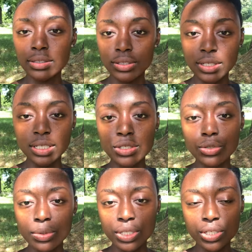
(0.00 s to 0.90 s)
good
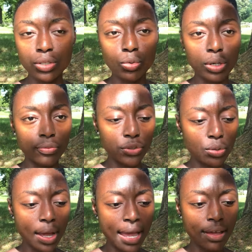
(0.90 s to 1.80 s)
intuition, or if
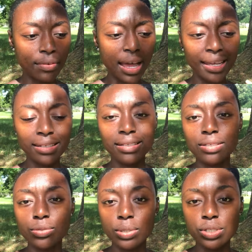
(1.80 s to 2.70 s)
you have heightened
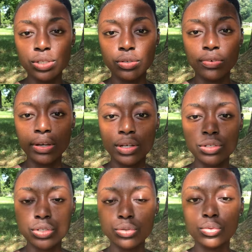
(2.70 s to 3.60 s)
intuition, you're very
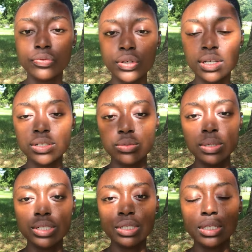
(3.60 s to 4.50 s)
in tune with your
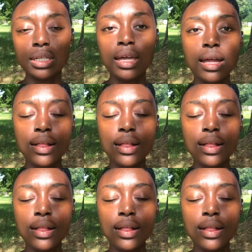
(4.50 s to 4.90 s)
intuition,